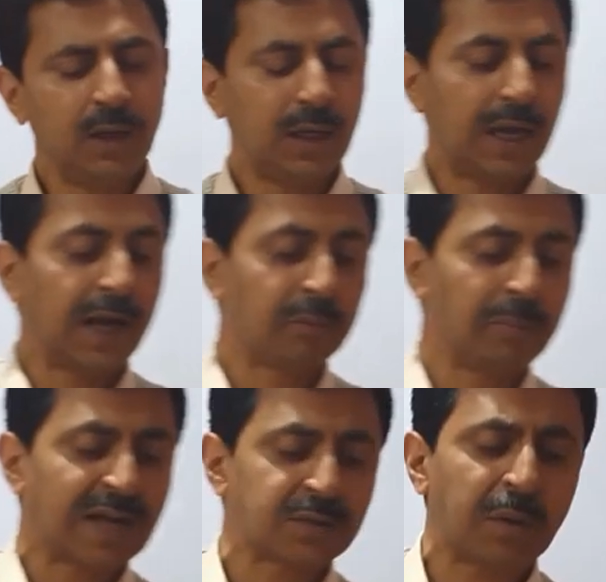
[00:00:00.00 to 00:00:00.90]
And
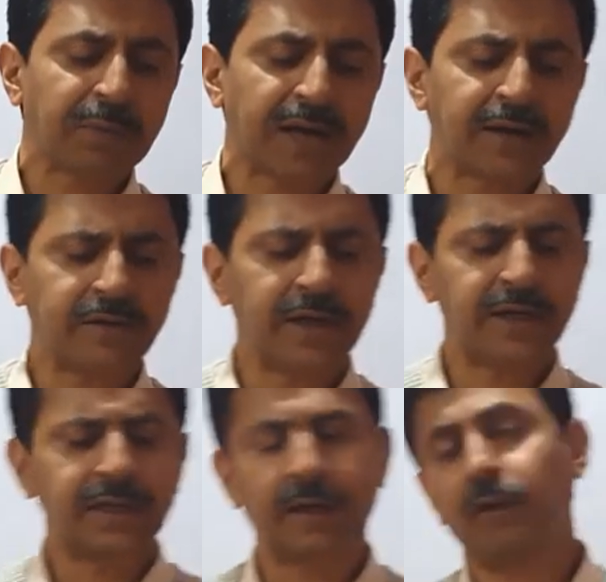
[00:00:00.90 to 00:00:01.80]
maximum current
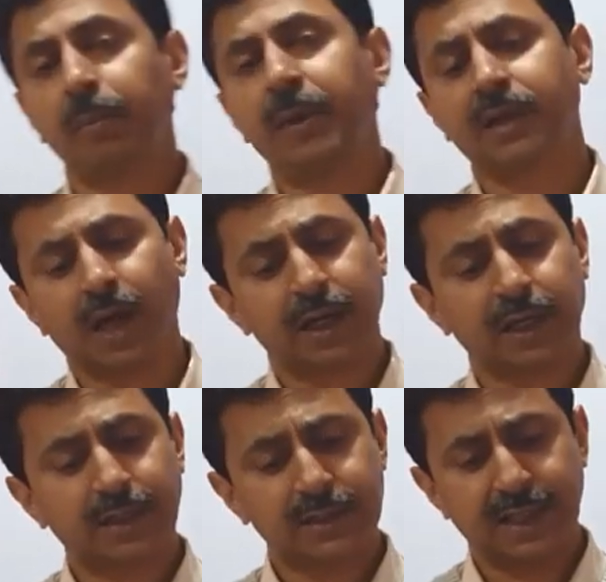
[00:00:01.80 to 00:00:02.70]
rating development
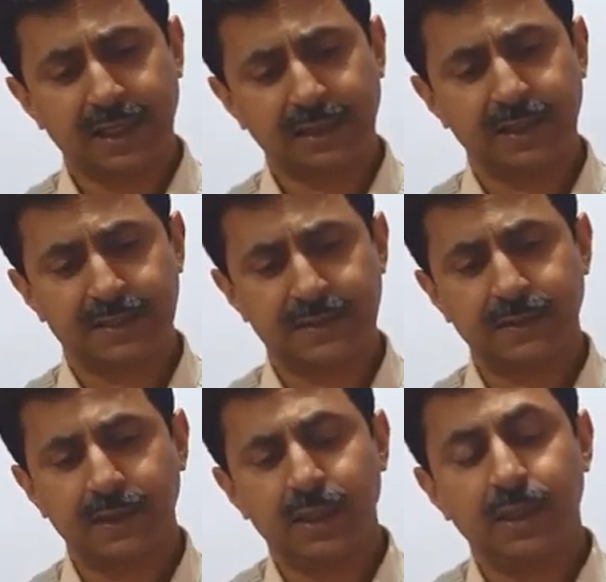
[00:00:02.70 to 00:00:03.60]
target is like this.
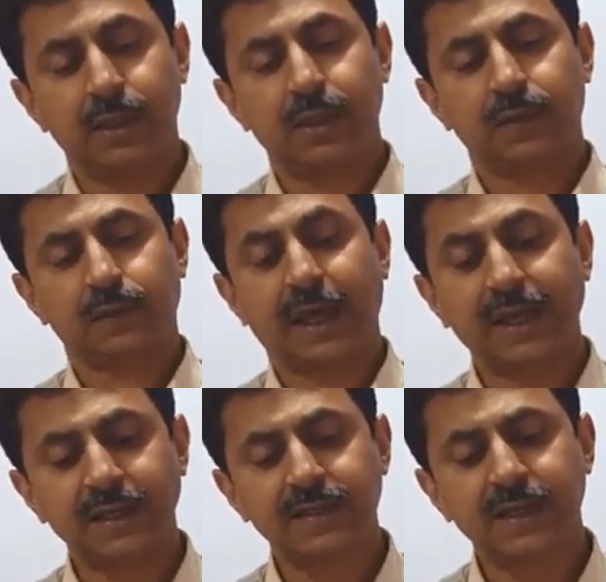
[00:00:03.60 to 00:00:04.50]

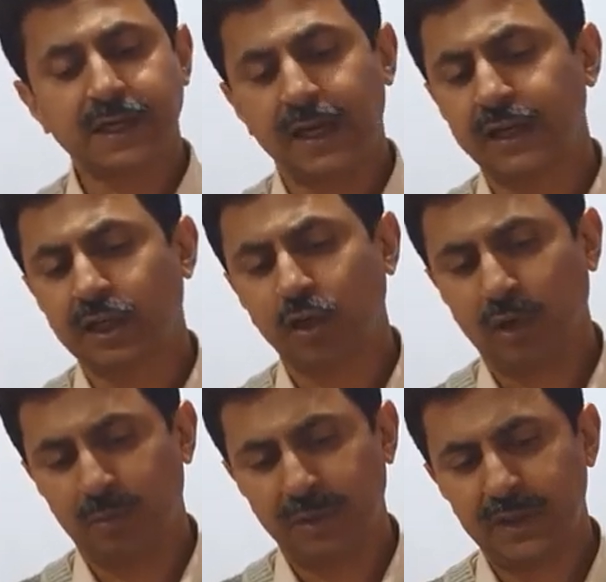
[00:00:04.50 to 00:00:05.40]
Thyristor 8
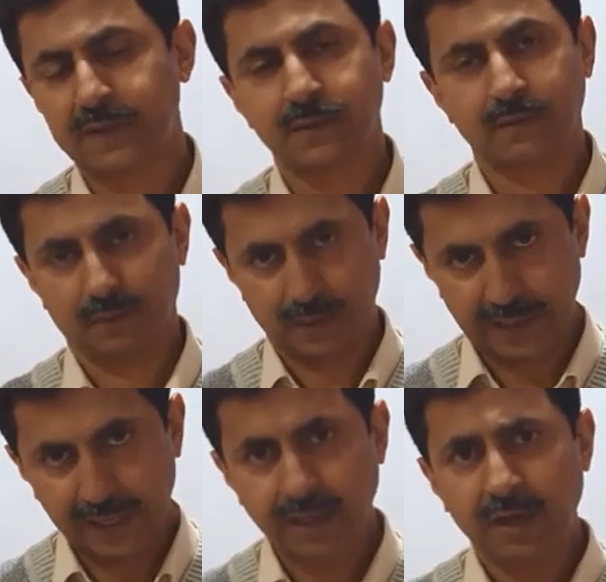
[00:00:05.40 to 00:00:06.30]
kiloamperes.
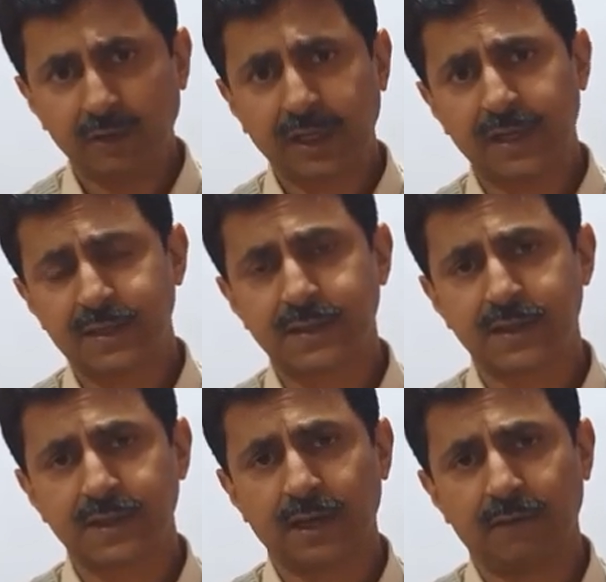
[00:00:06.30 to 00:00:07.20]
Right now
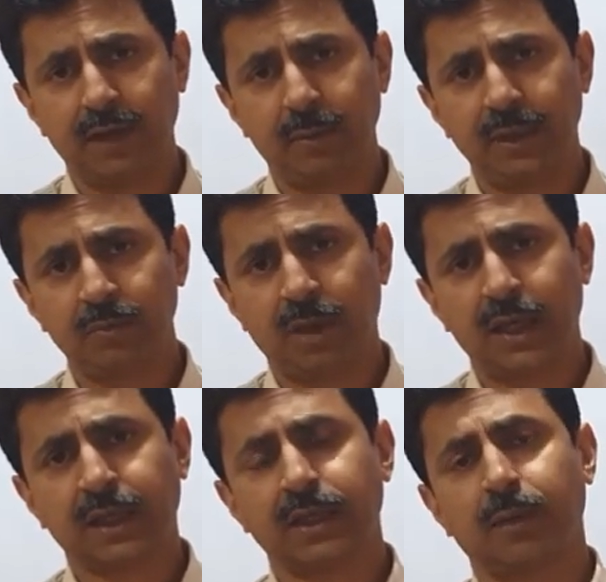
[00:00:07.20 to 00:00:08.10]
thyristors are available in
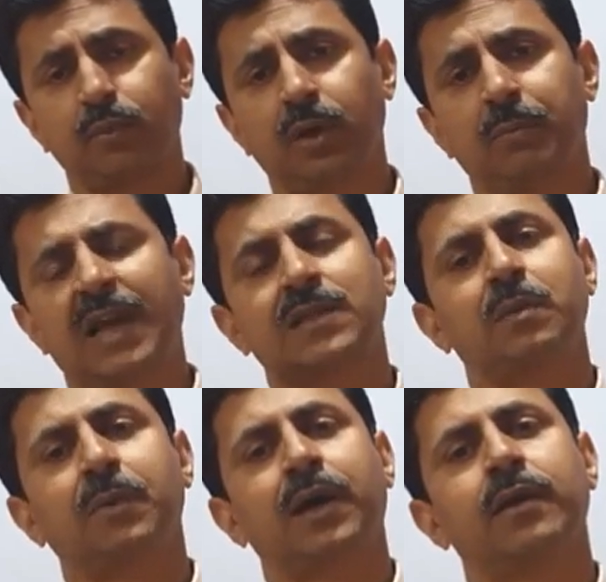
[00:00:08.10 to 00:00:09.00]
market up to a
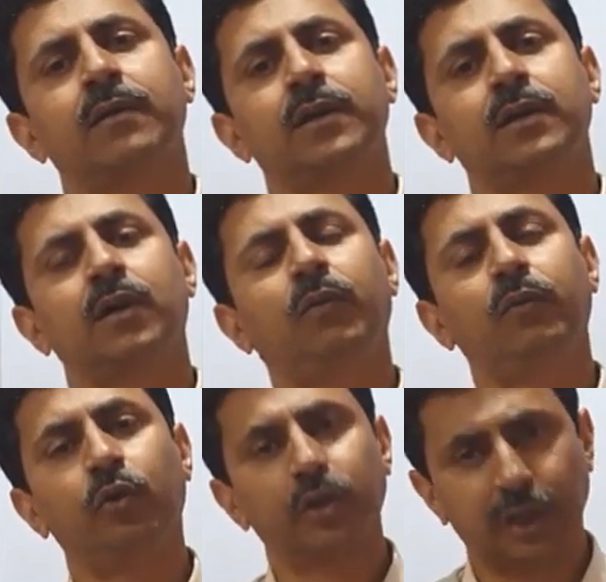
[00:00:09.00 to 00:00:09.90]
maximum current rating of
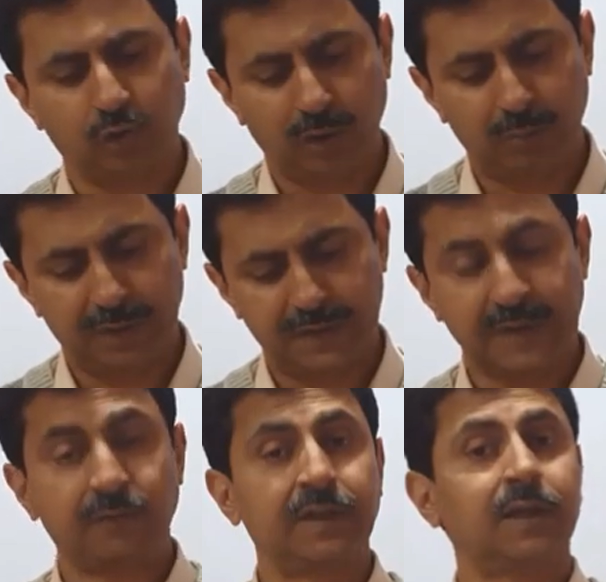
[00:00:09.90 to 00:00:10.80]
4 kiloamperes.
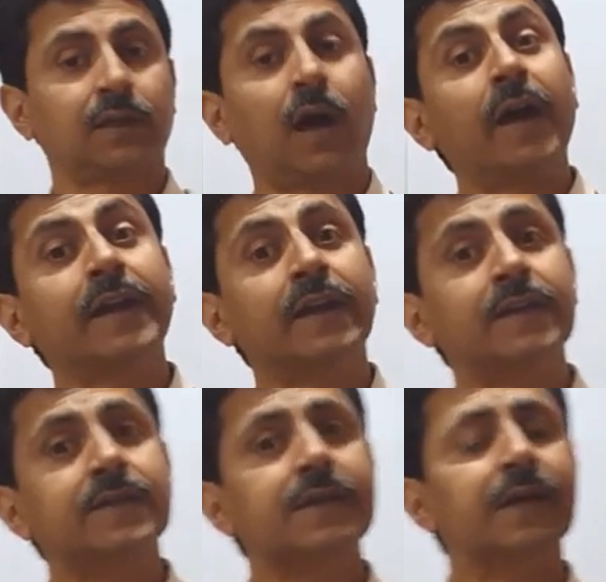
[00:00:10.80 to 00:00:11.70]
Now their target
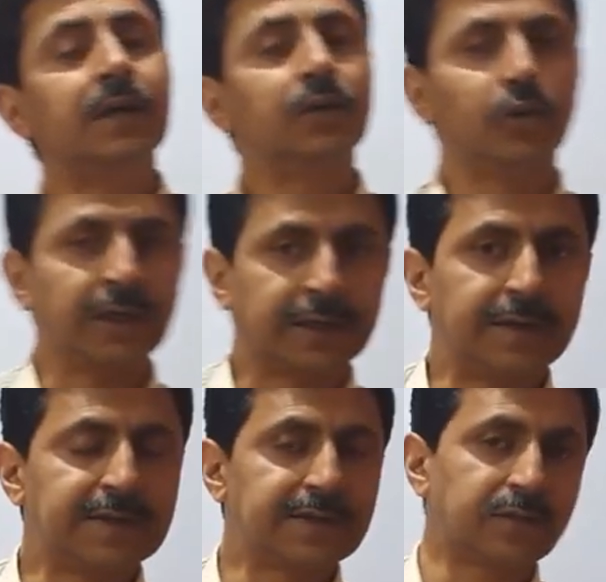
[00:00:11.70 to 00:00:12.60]
is to
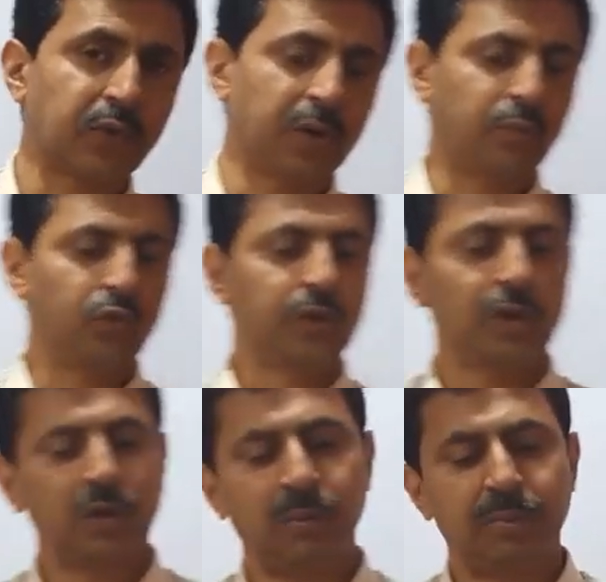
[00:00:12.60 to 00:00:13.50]
increase it from 4
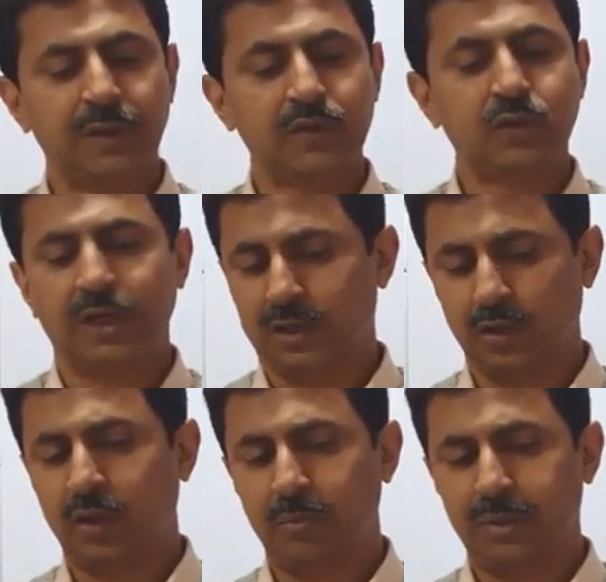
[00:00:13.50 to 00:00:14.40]
kiloamperes to 8
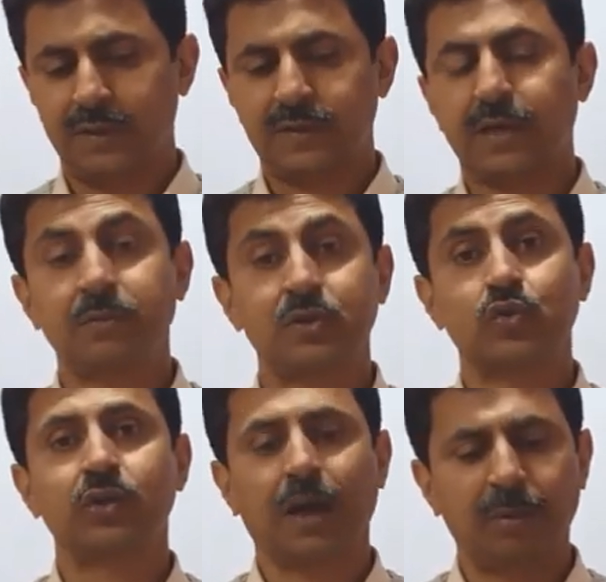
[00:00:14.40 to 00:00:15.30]
kiloamperes. That means to
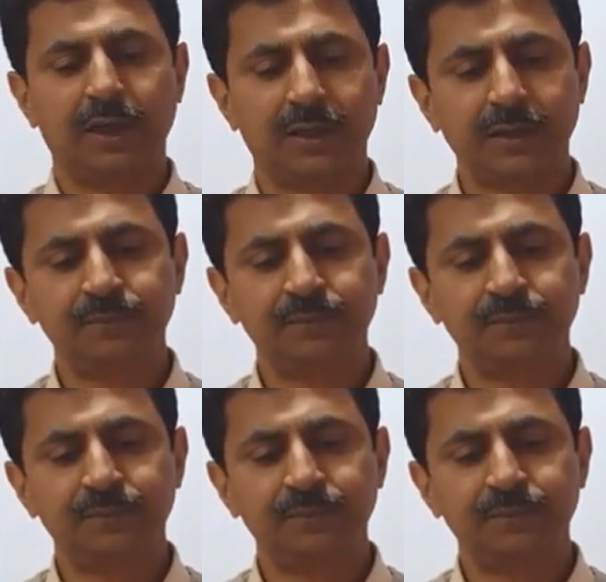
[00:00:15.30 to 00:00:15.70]
double it.